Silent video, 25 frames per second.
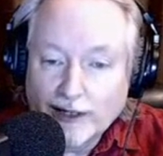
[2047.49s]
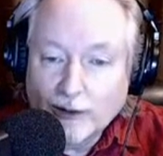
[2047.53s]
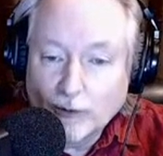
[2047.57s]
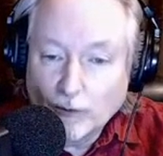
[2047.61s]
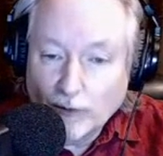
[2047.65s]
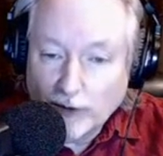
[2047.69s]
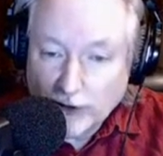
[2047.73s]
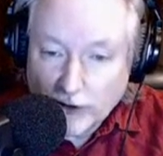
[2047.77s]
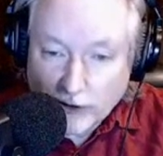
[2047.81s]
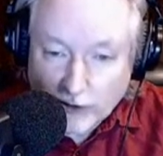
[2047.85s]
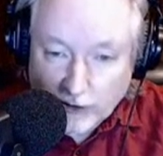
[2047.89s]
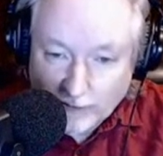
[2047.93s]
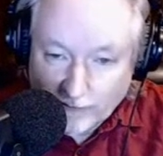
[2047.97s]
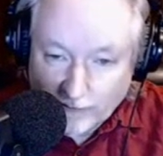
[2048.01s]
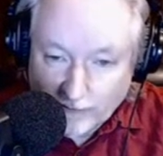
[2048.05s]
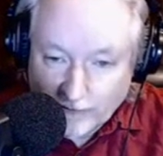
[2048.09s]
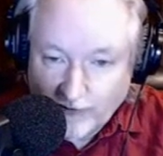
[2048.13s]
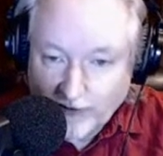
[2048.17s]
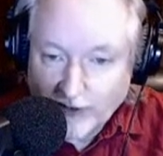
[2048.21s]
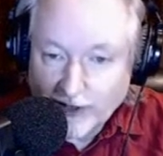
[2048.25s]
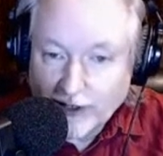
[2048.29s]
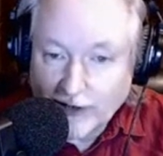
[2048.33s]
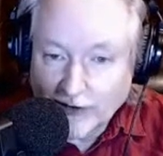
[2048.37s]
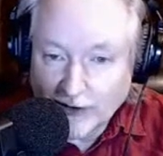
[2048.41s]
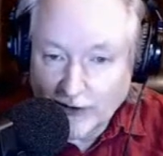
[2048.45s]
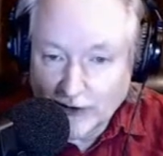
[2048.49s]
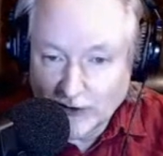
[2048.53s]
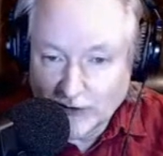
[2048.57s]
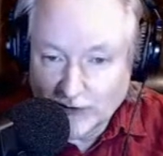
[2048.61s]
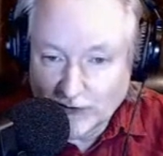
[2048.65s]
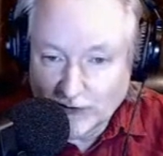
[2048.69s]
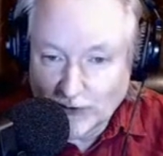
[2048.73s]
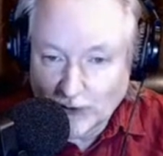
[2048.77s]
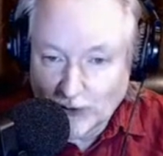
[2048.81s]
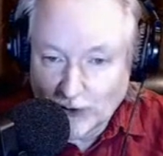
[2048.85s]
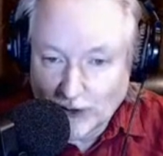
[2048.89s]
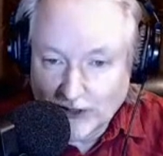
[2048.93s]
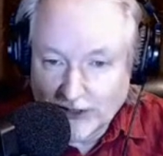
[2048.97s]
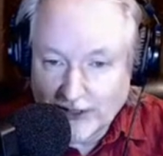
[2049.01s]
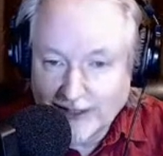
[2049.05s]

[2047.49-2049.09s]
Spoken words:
than what you could fit on those floors.